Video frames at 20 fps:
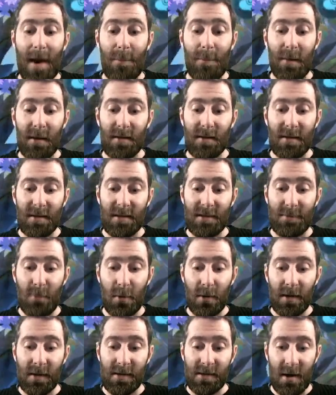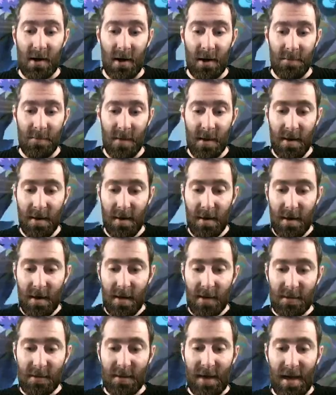of our build at this point in time.
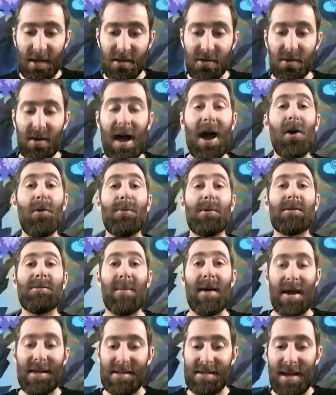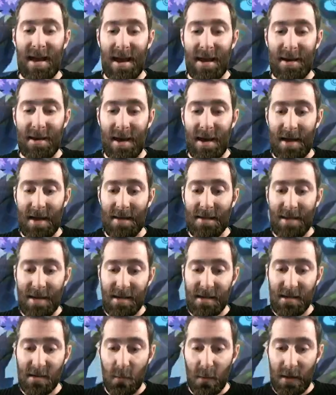So that should help us maintain a
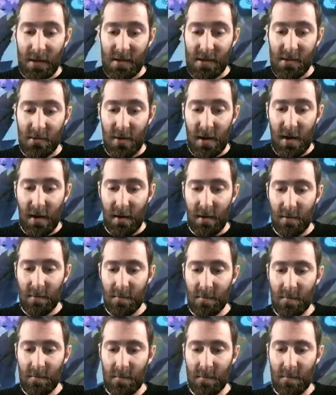decent win streak.